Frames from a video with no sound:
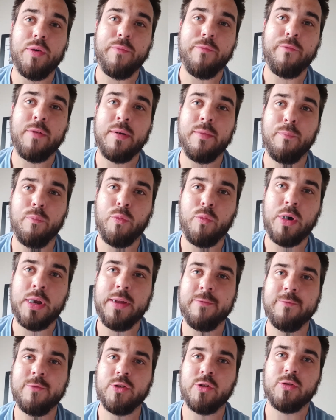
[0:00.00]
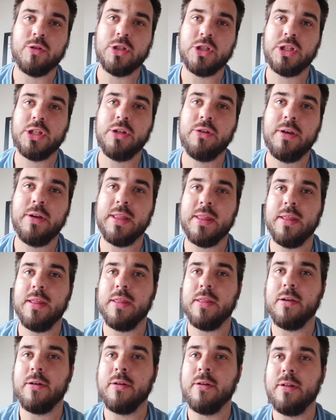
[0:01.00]
from one of George
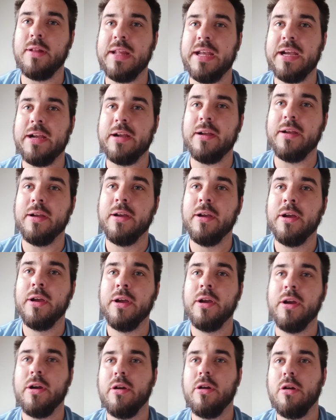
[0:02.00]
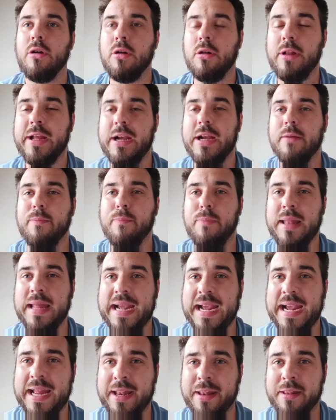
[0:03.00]
Lucas's earlier
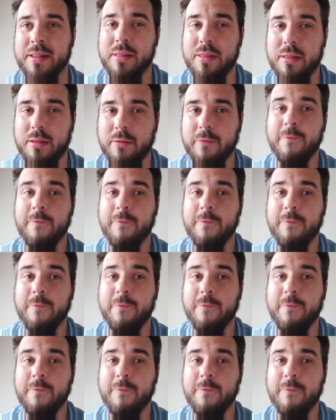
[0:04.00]
plans